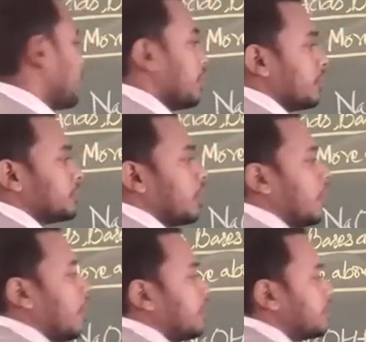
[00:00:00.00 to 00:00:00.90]

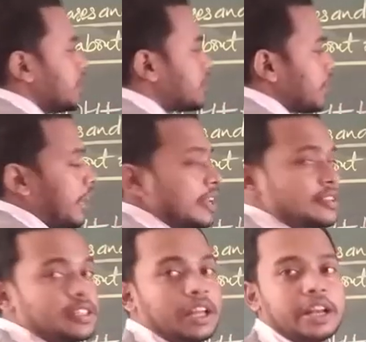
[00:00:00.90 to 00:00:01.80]
This
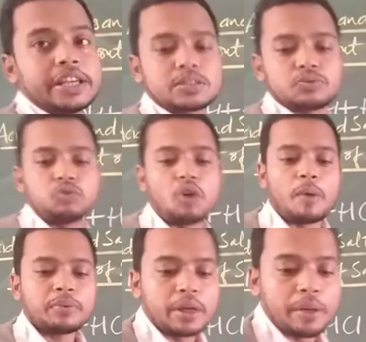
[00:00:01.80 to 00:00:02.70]
NaCl is
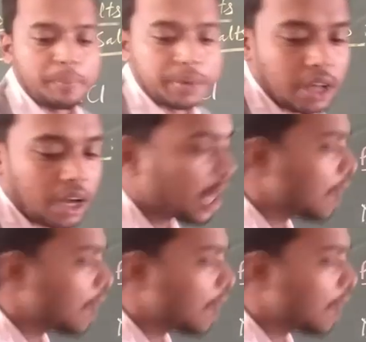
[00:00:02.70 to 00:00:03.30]
formed with the help